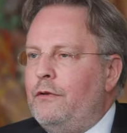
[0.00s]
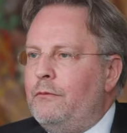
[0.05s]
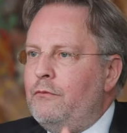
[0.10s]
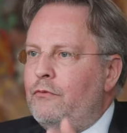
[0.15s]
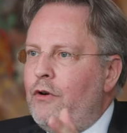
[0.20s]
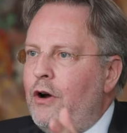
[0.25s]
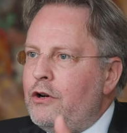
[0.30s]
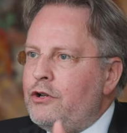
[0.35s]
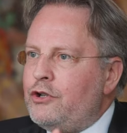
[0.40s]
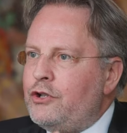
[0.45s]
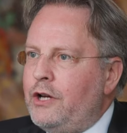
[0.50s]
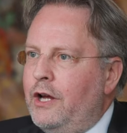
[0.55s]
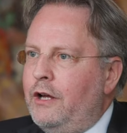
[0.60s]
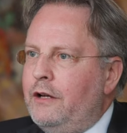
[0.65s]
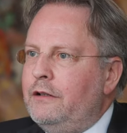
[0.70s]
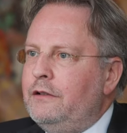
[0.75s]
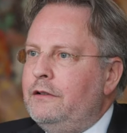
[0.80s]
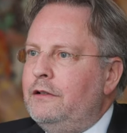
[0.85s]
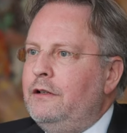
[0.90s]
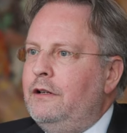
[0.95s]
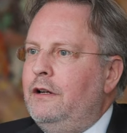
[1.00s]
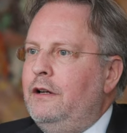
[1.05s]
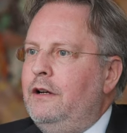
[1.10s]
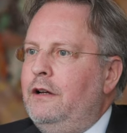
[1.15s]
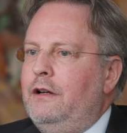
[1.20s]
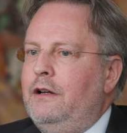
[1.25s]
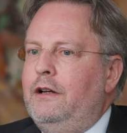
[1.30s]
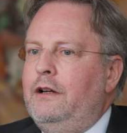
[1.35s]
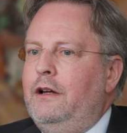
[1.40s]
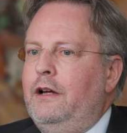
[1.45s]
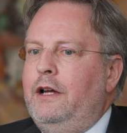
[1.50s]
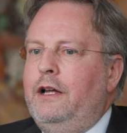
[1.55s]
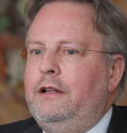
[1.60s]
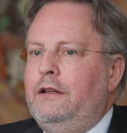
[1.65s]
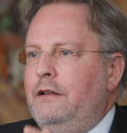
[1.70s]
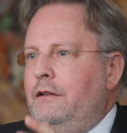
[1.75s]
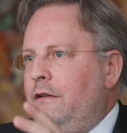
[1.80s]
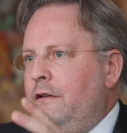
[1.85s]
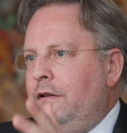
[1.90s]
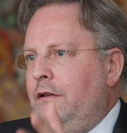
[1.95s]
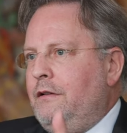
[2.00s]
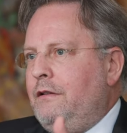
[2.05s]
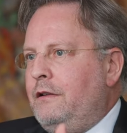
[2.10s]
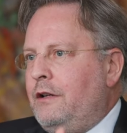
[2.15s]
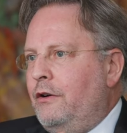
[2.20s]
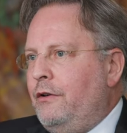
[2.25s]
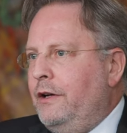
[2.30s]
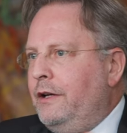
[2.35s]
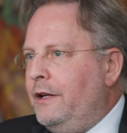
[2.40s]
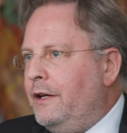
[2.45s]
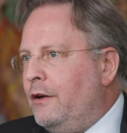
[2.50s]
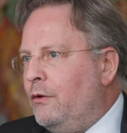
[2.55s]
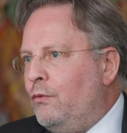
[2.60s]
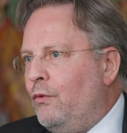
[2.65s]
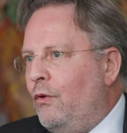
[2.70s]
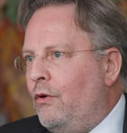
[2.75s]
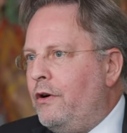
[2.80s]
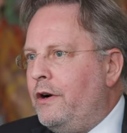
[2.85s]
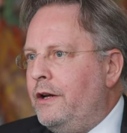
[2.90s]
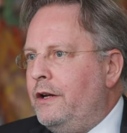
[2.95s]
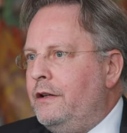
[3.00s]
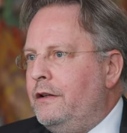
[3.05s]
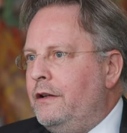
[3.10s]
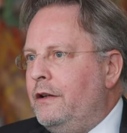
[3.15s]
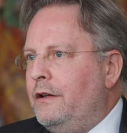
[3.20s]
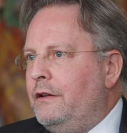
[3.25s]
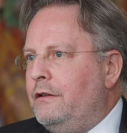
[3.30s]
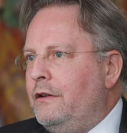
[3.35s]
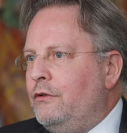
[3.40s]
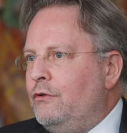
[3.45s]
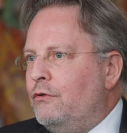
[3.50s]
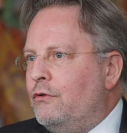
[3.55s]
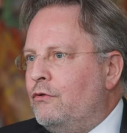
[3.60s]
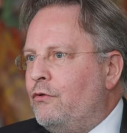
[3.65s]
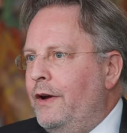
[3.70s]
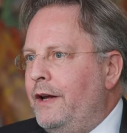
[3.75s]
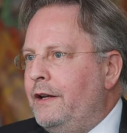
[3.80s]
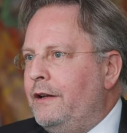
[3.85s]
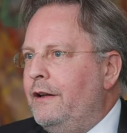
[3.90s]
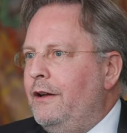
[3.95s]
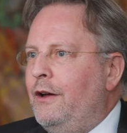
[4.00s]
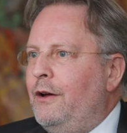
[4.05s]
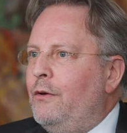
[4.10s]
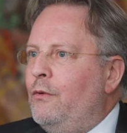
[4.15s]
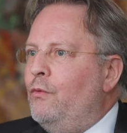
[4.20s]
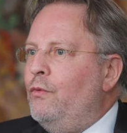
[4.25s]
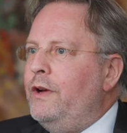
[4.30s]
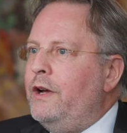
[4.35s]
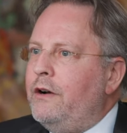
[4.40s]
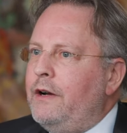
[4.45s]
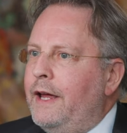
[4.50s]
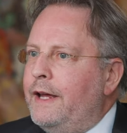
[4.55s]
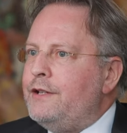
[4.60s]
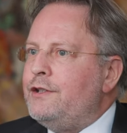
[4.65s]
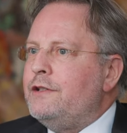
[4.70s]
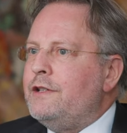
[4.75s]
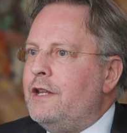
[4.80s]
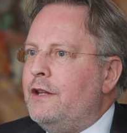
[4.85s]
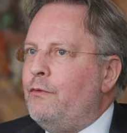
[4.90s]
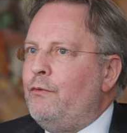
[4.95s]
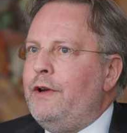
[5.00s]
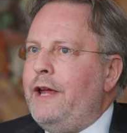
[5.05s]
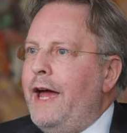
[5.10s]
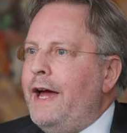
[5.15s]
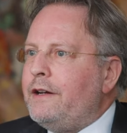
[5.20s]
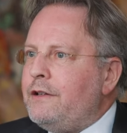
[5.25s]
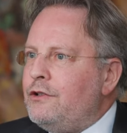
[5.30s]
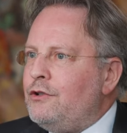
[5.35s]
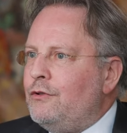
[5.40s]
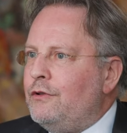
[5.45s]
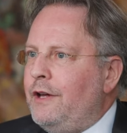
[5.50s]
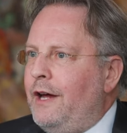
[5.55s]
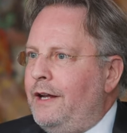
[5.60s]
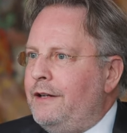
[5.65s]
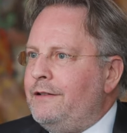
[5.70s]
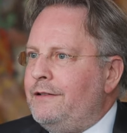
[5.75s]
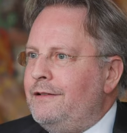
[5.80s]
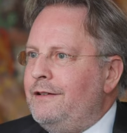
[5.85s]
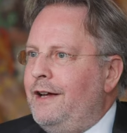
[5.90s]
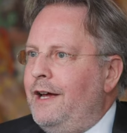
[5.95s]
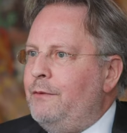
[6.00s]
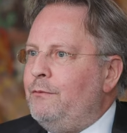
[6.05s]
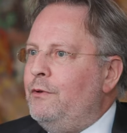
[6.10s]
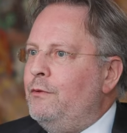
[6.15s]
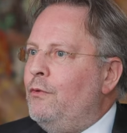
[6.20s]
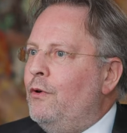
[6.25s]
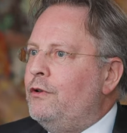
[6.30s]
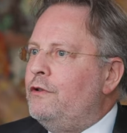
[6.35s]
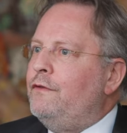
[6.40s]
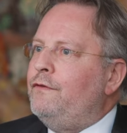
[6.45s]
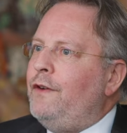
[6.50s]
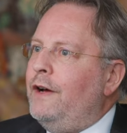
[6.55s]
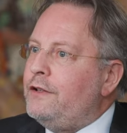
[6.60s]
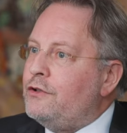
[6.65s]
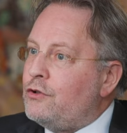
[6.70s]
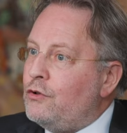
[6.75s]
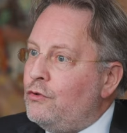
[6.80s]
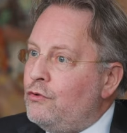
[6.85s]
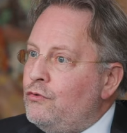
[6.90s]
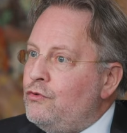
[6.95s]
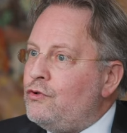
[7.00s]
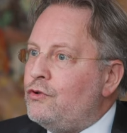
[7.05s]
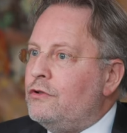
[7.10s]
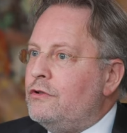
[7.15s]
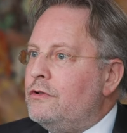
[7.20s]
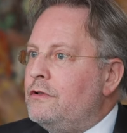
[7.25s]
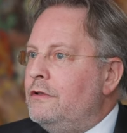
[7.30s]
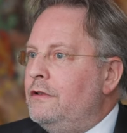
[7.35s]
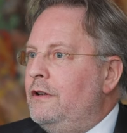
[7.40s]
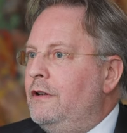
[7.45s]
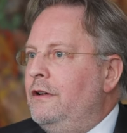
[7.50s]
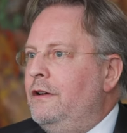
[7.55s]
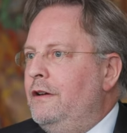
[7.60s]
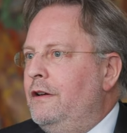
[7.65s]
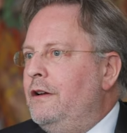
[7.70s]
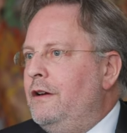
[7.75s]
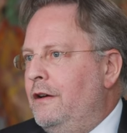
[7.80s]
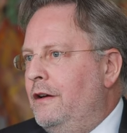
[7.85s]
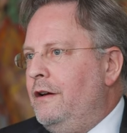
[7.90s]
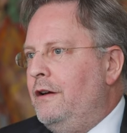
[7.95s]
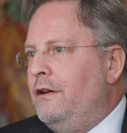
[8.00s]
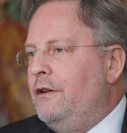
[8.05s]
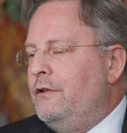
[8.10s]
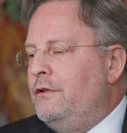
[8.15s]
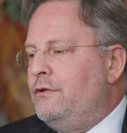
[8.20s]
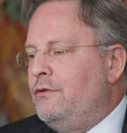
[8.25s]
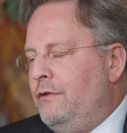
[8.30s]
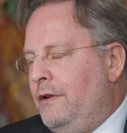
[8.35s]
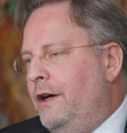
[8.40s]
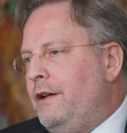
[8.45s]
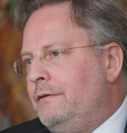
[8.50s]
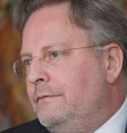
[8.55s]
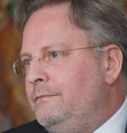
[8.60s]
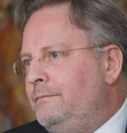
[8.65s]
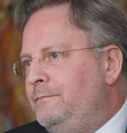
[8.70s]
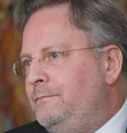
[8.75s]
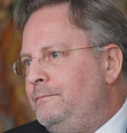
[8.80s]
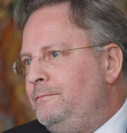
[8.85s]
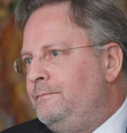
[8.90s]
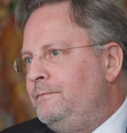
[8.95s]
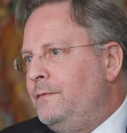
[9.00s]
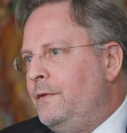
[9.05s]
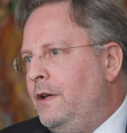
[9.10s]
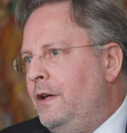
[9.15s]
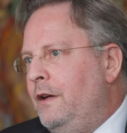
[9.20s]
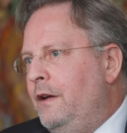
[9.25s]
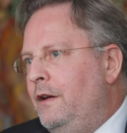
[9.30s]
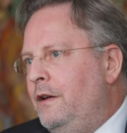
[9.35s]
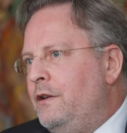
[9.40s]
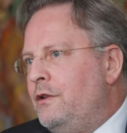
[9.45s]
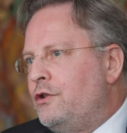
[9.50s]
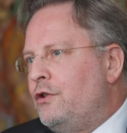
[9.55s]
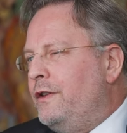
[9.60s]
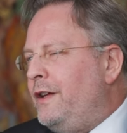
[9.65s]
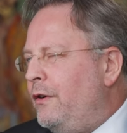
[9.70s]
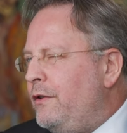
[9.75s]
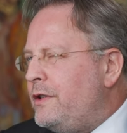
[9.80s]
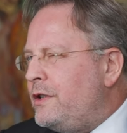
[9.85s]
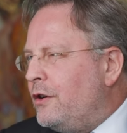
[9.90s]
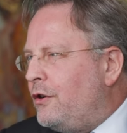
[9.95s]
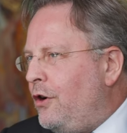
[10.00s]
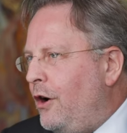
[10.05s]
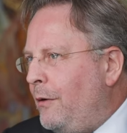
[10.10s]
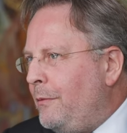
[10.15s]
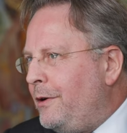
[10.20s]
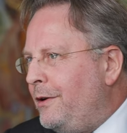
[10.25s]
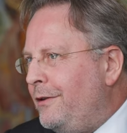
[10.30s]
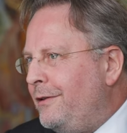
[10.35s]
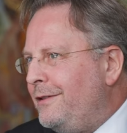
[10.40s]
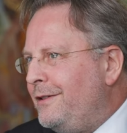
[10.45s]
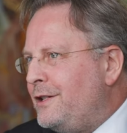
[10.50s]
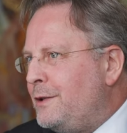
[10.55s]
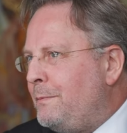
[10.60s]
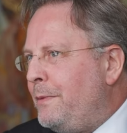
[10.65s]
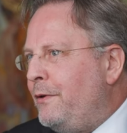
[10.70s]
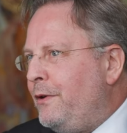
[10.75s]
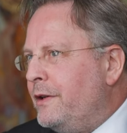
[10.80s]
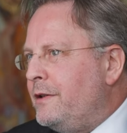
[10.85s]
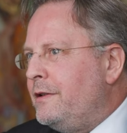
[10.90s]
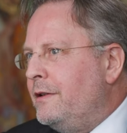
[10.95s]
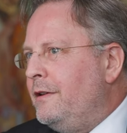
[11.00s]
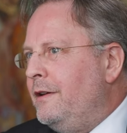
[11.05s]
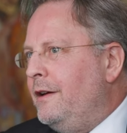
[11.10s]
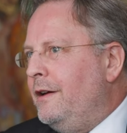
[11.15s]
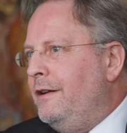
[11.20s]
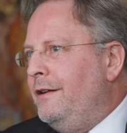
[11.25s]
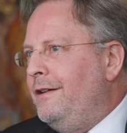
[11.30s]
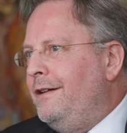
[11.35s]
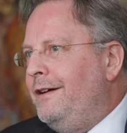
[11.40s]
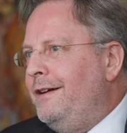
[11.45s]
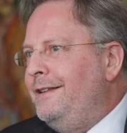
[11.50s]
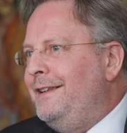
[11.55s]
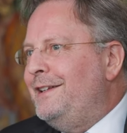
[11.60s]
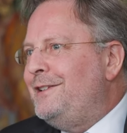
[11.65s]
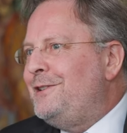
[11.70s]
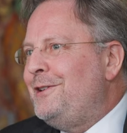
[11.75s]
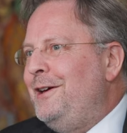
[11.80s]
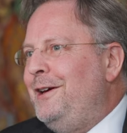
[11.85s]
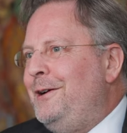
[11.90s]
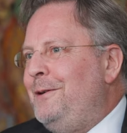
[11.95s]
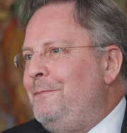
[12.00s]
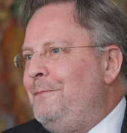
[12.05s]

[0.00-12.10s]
from Russia and their illegal war in the Ukraine. Mm-hmm. We are nations that react to that, and we want to find solutions to that. Mm-hmm. So there is a common spirit in this.